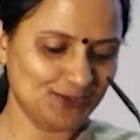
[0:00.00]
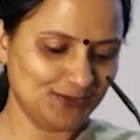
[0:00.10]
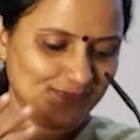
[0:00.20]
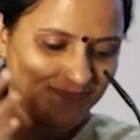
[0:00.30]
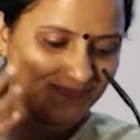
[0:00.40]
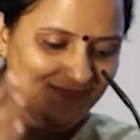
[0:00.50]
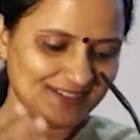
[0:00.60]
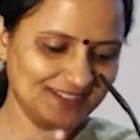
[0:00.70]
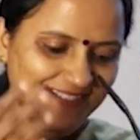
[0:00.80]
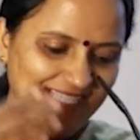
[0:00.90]
to,
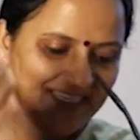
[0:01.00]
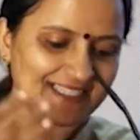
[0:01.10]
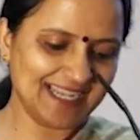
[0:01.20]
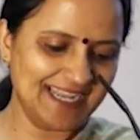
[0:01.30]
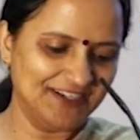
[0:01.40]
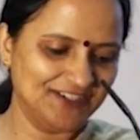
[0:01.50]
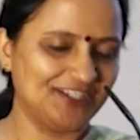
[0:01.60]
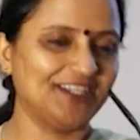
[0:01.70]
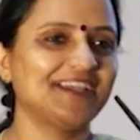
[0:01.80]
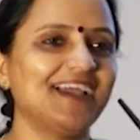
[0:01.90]
there is an
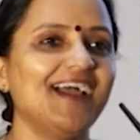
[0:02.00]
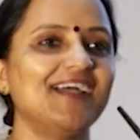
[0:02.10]
energy.